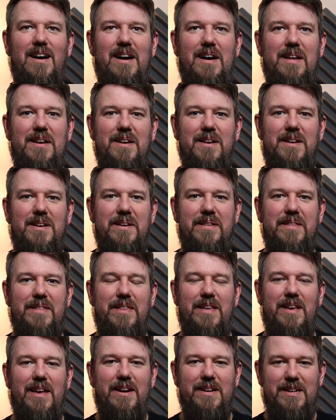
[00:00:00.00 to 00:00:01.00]
And
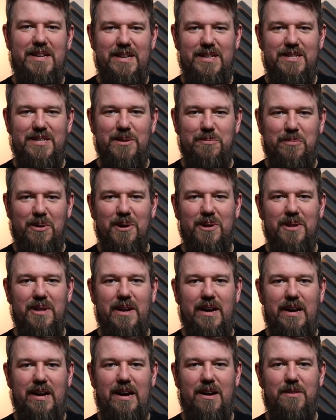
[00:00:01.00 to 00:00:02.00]
the ideas that Paul
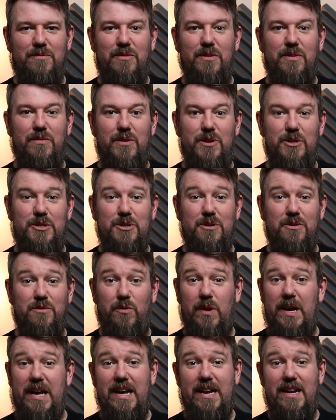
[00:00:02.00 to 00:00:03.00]
and I have for the future,
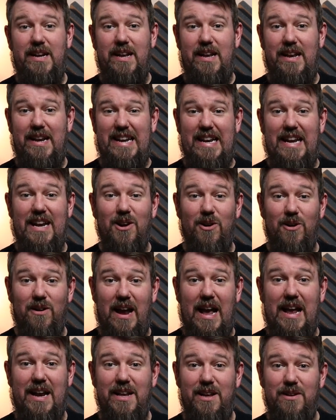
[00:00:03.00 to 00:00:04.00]
if we get near
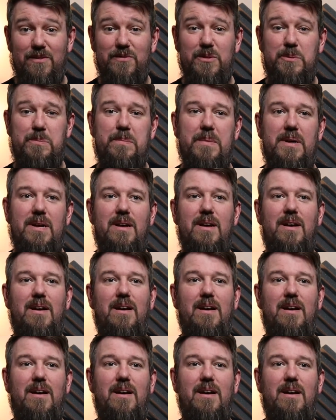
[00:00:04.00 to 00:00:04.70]
any of them,